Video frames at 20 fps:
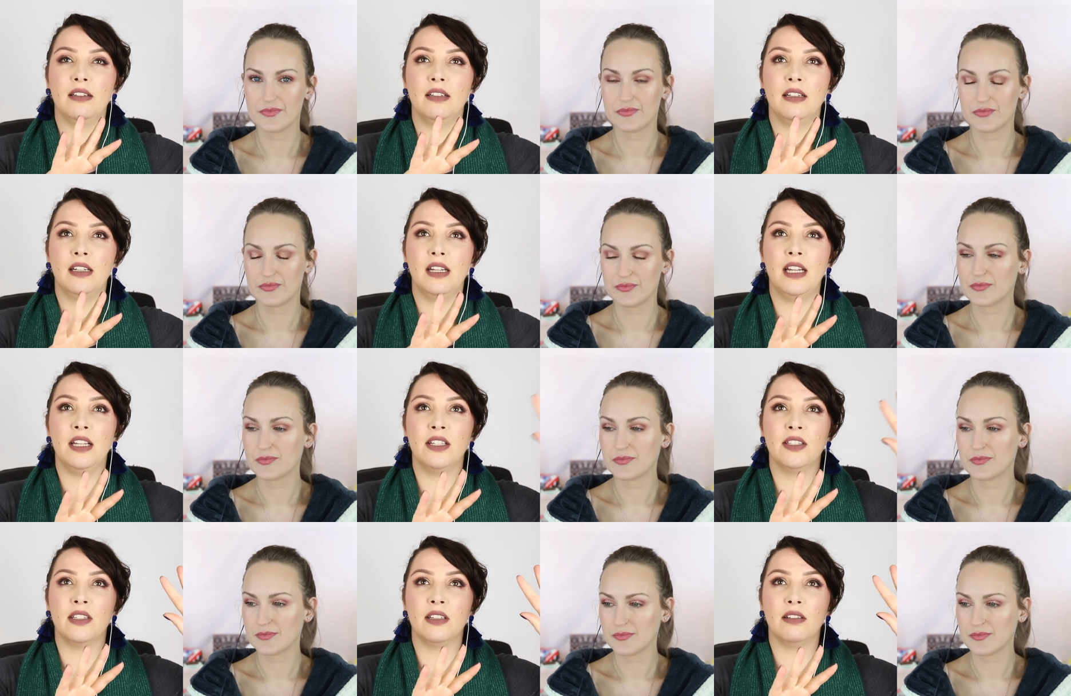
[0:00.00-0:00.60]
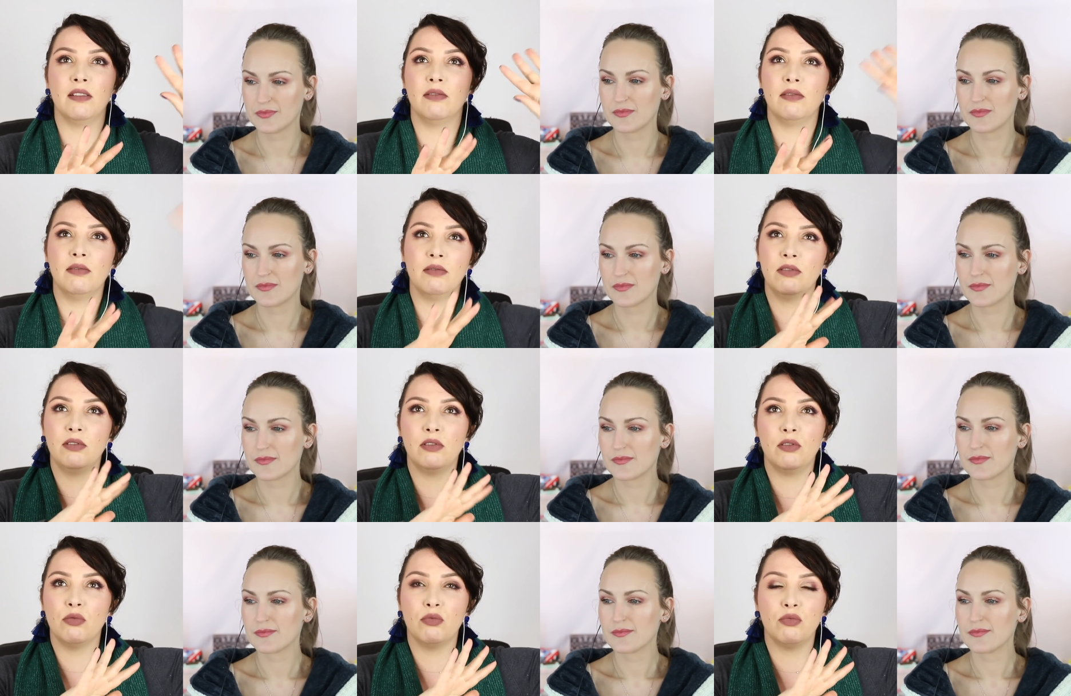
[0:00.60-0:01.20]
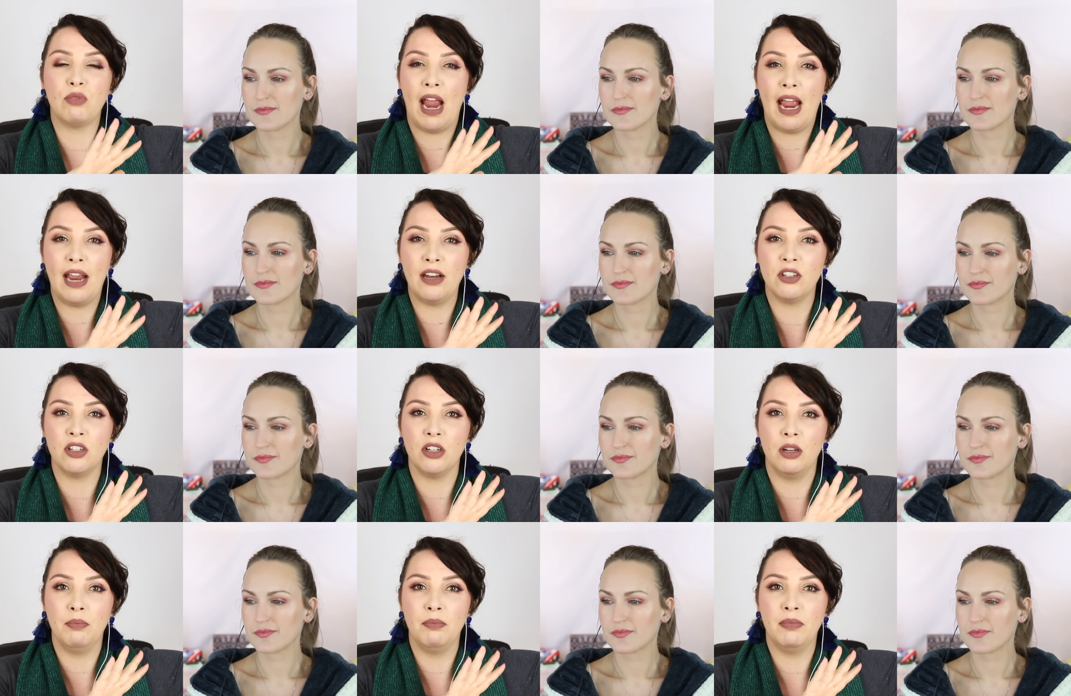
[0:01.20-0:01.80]
Speaker 1: is
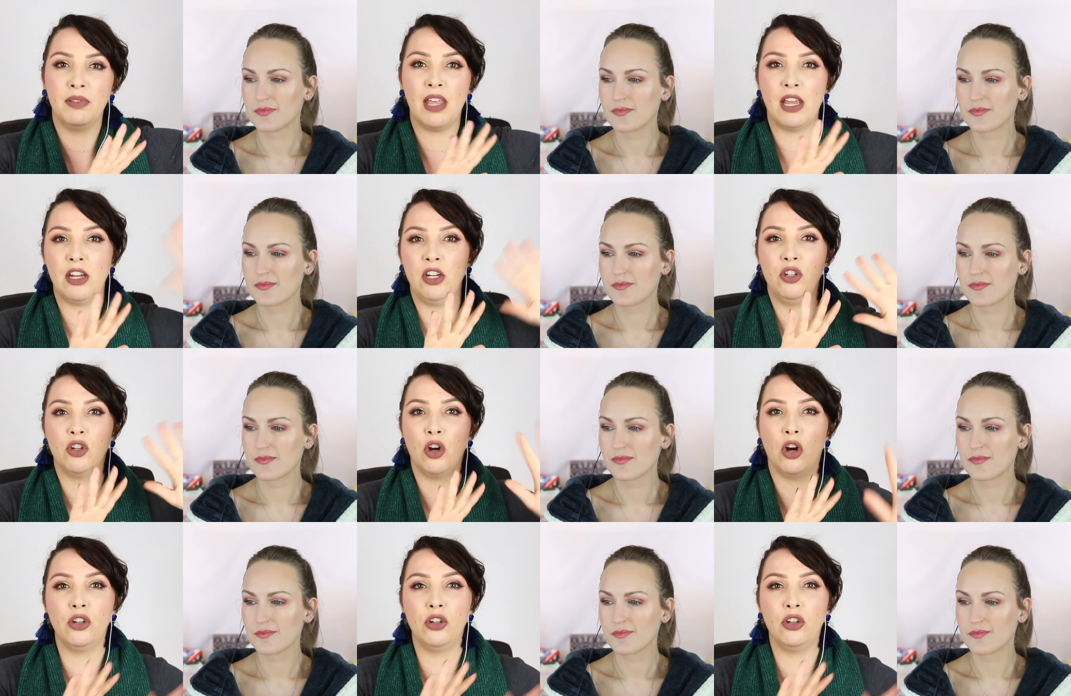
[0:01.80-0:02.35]
random that you don't